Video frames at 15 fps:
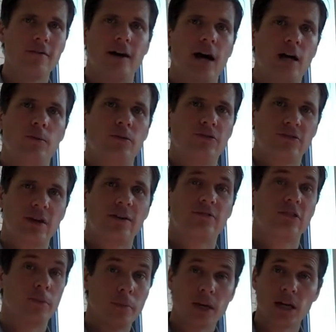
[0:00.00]
valuable stuff
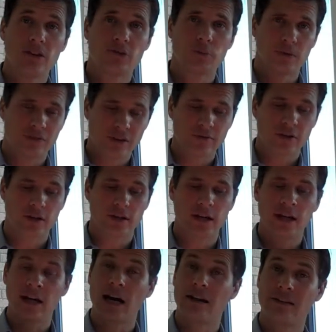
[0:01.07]
to me specifically,
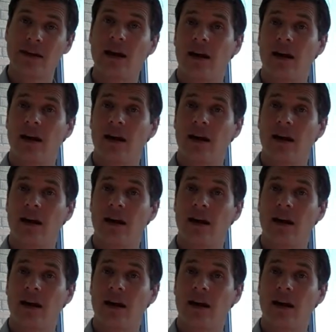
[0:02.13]
and I